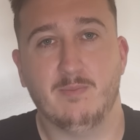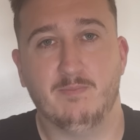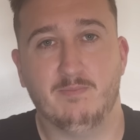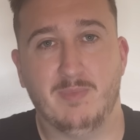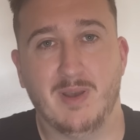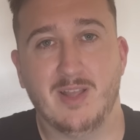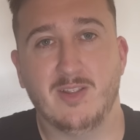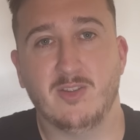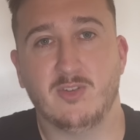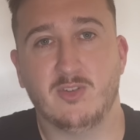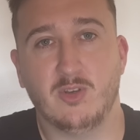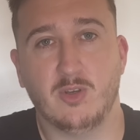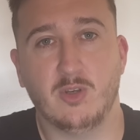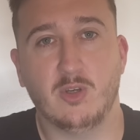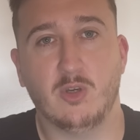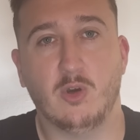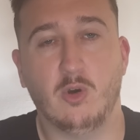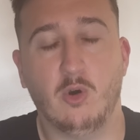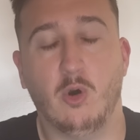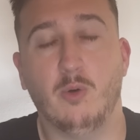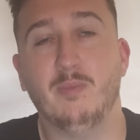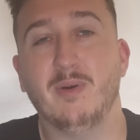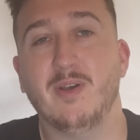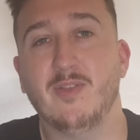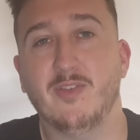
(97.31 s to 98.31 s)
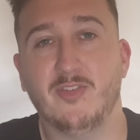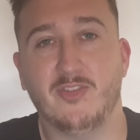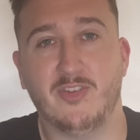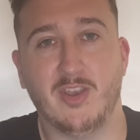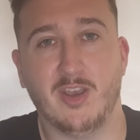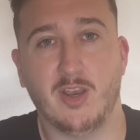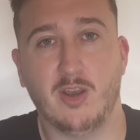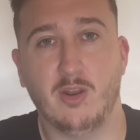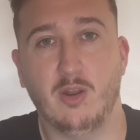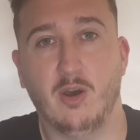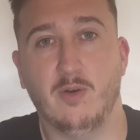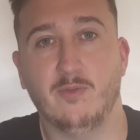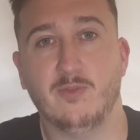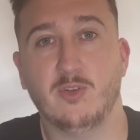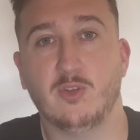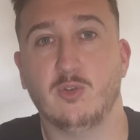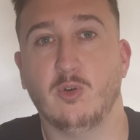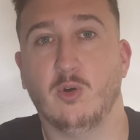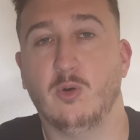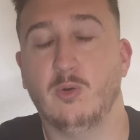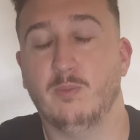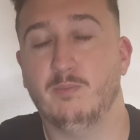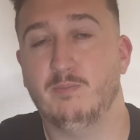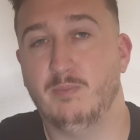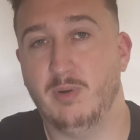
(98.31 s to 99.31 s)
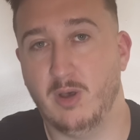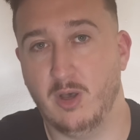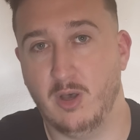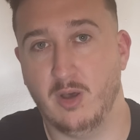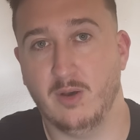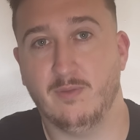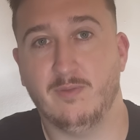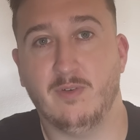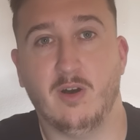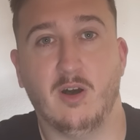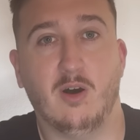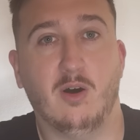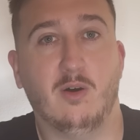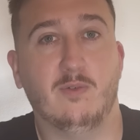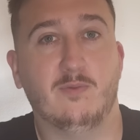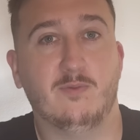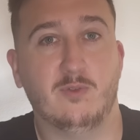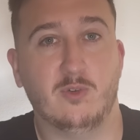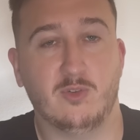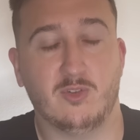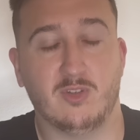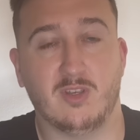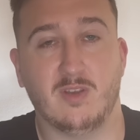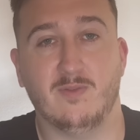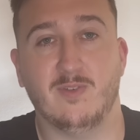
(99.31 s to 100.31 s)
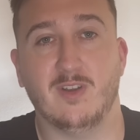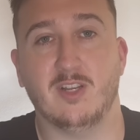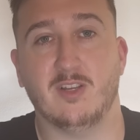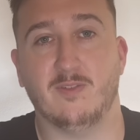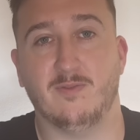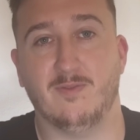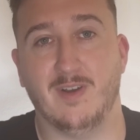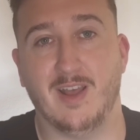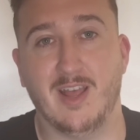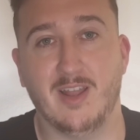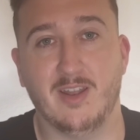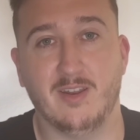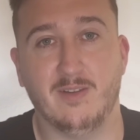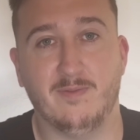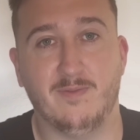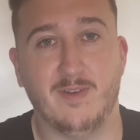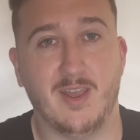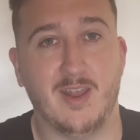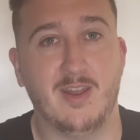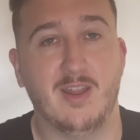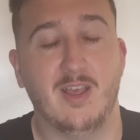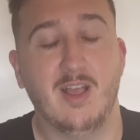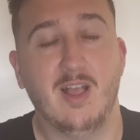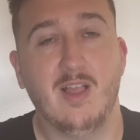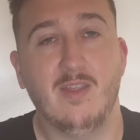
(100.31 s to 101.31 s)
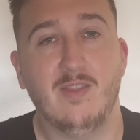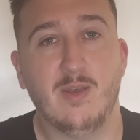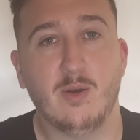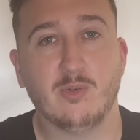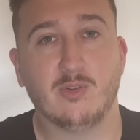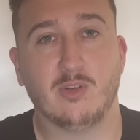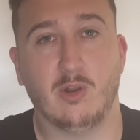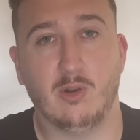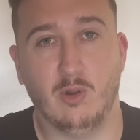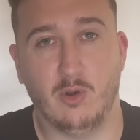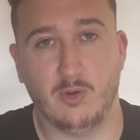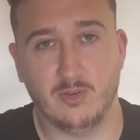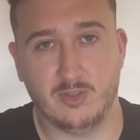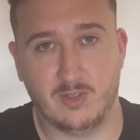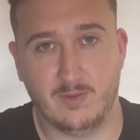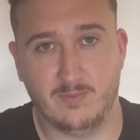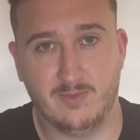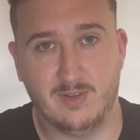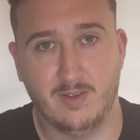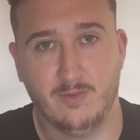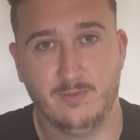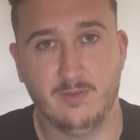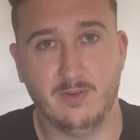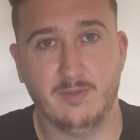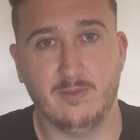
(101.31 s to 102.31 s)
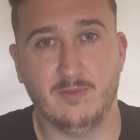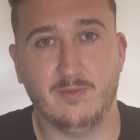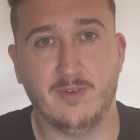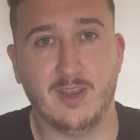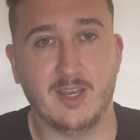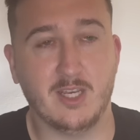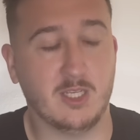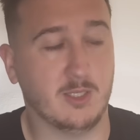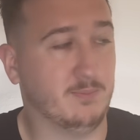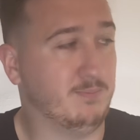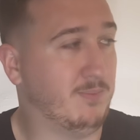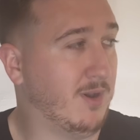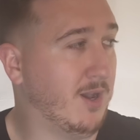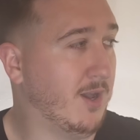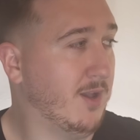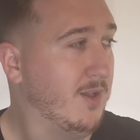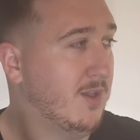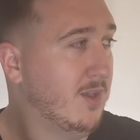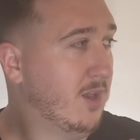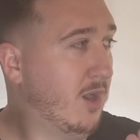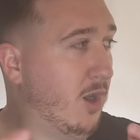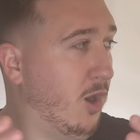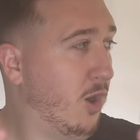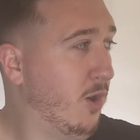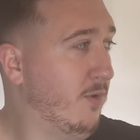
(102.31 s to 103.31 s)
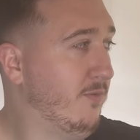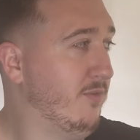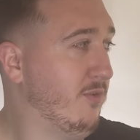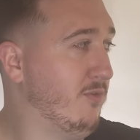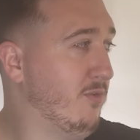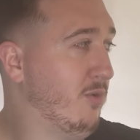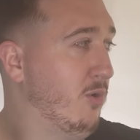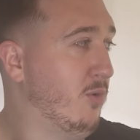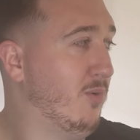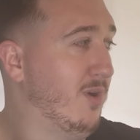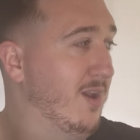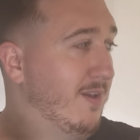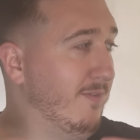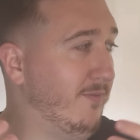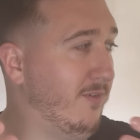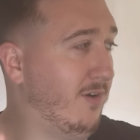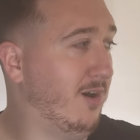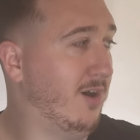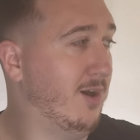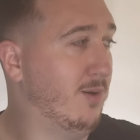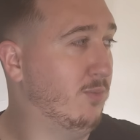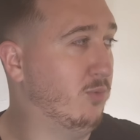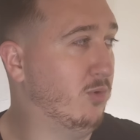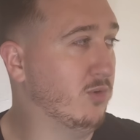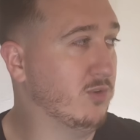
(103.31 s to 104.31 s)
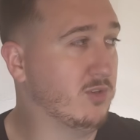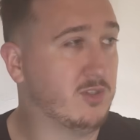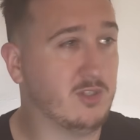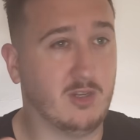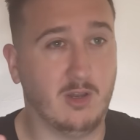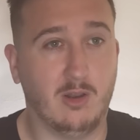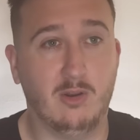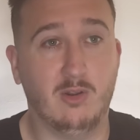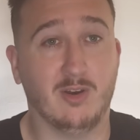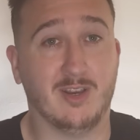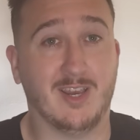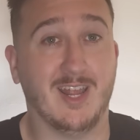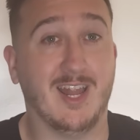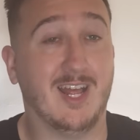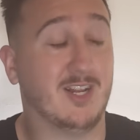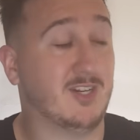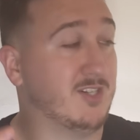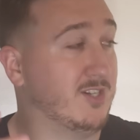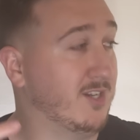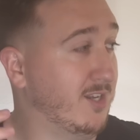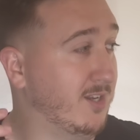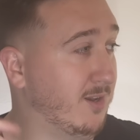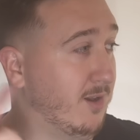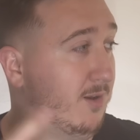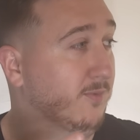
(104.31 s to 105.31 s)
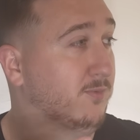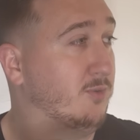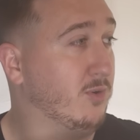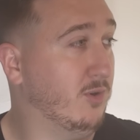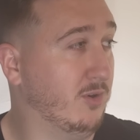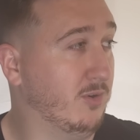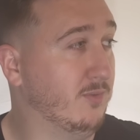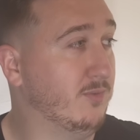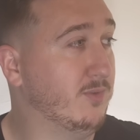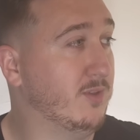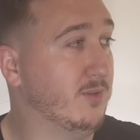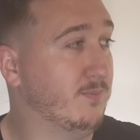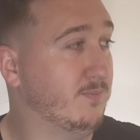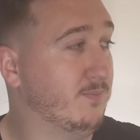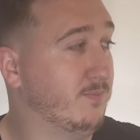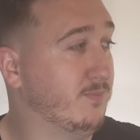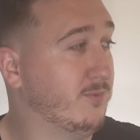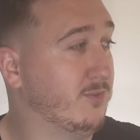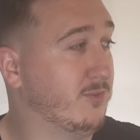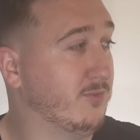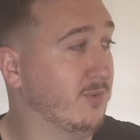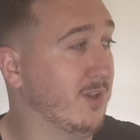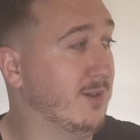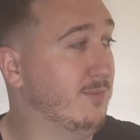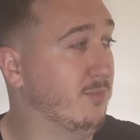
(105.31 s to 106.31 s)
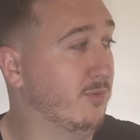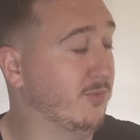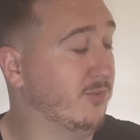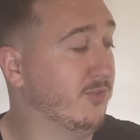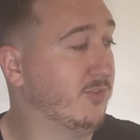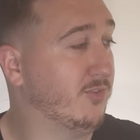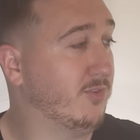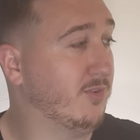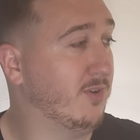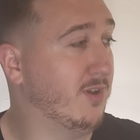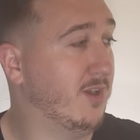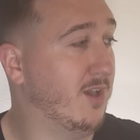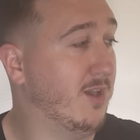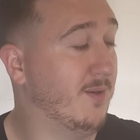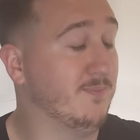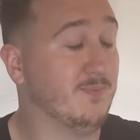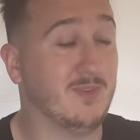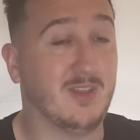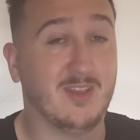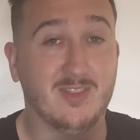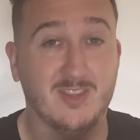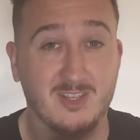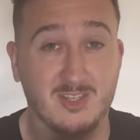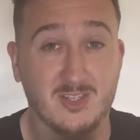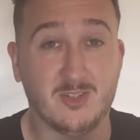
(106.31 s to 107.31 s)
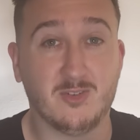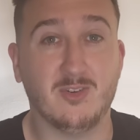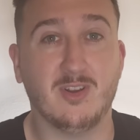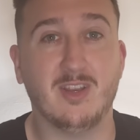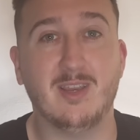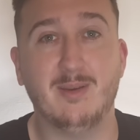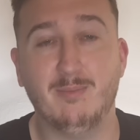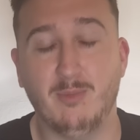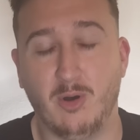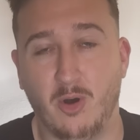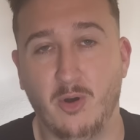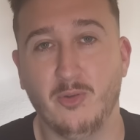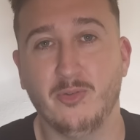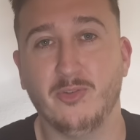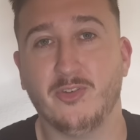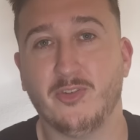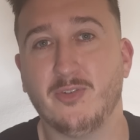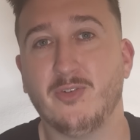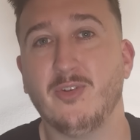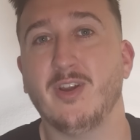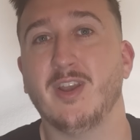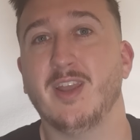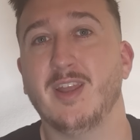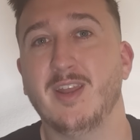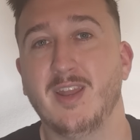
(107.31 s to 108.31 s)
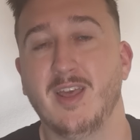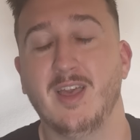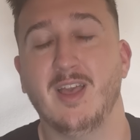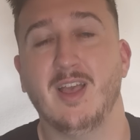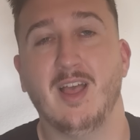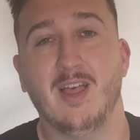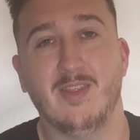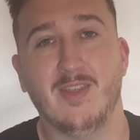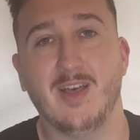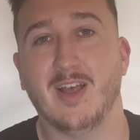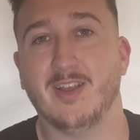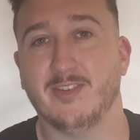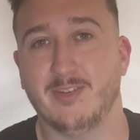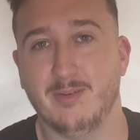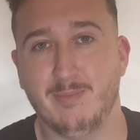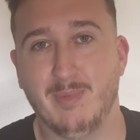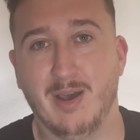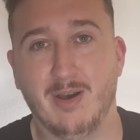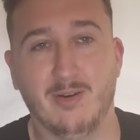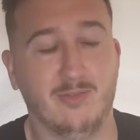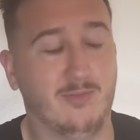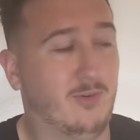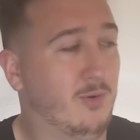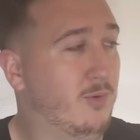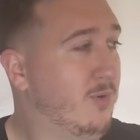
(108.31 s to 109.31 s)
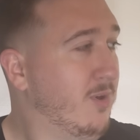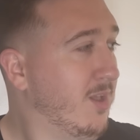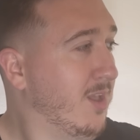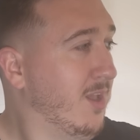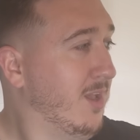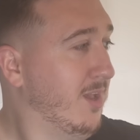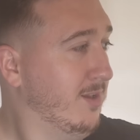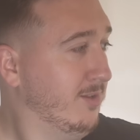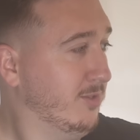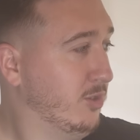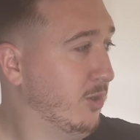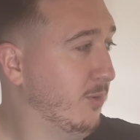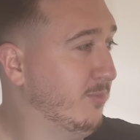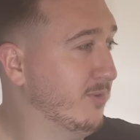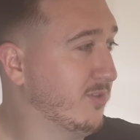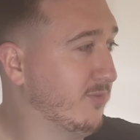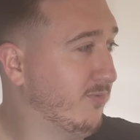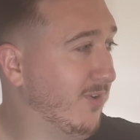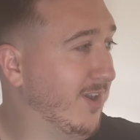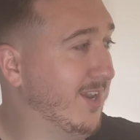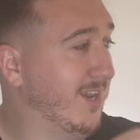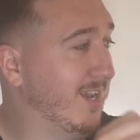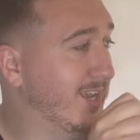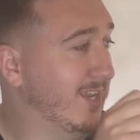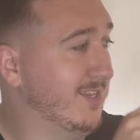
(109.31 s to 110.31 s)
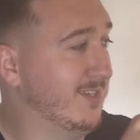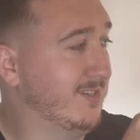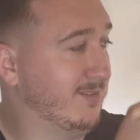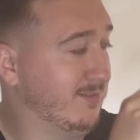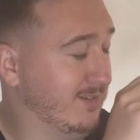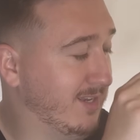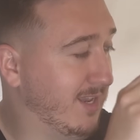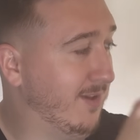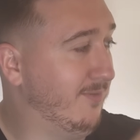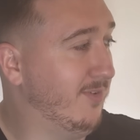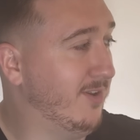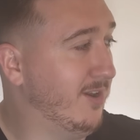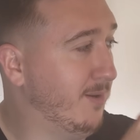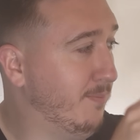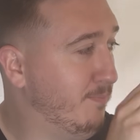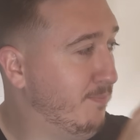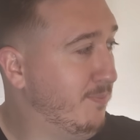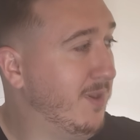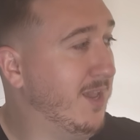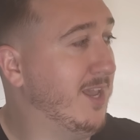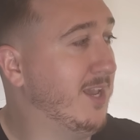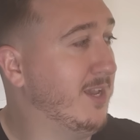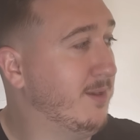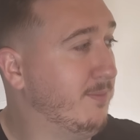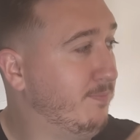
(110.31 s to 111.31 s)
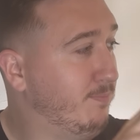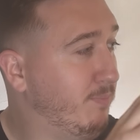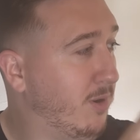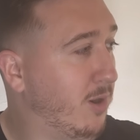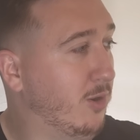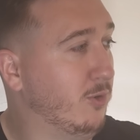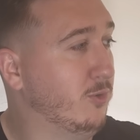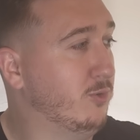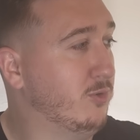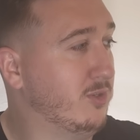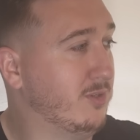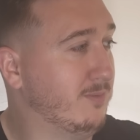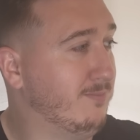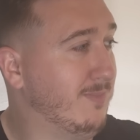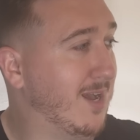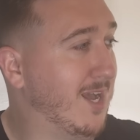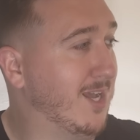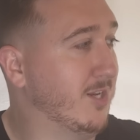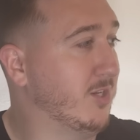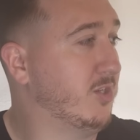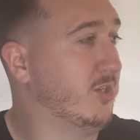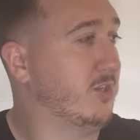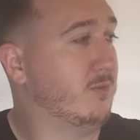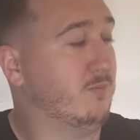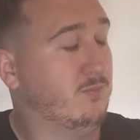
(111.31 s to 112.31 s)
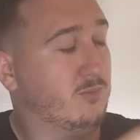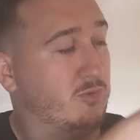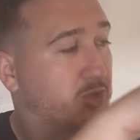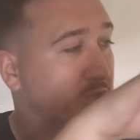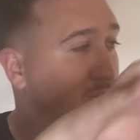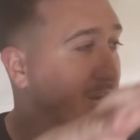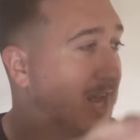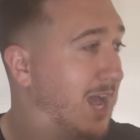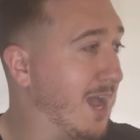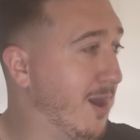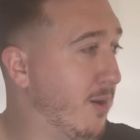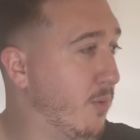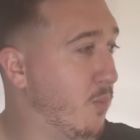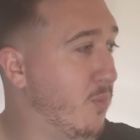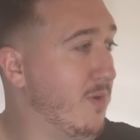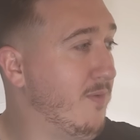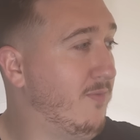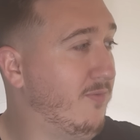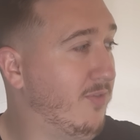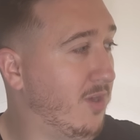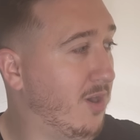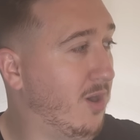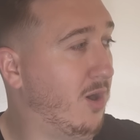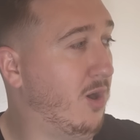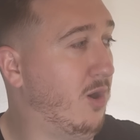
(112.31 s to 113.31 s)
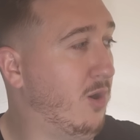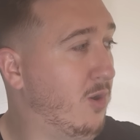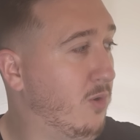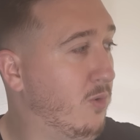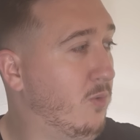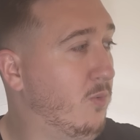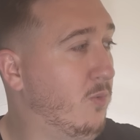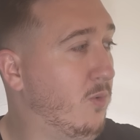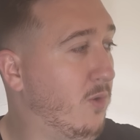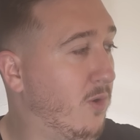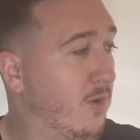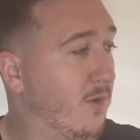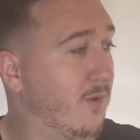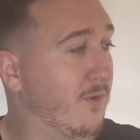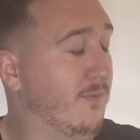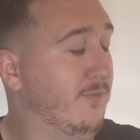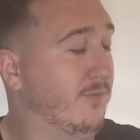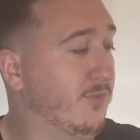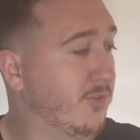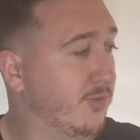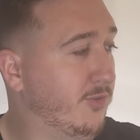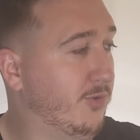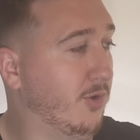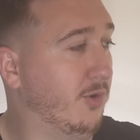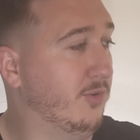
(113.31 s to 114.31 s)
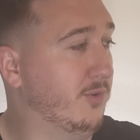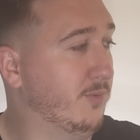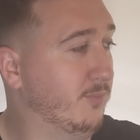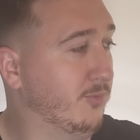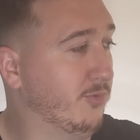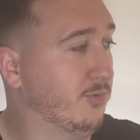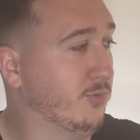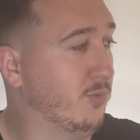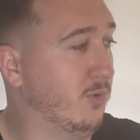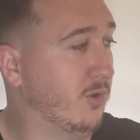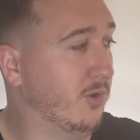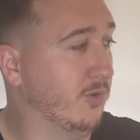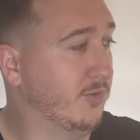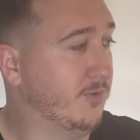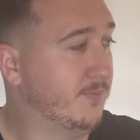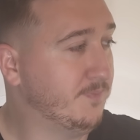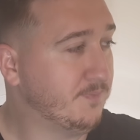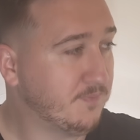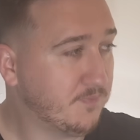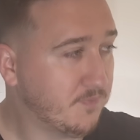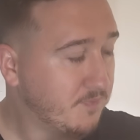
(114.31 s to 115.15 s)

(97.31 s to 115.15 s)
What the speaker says: Benton Core, but in the second half you saw Bergwall, Vuskovic, Van der Ven. There was lots of different things, but overall, if I was to look, actually, I've got the stream on screen. That's a mouthful. Thomas Frank is giving a big post-match chat with the whole of the Tottenham squad.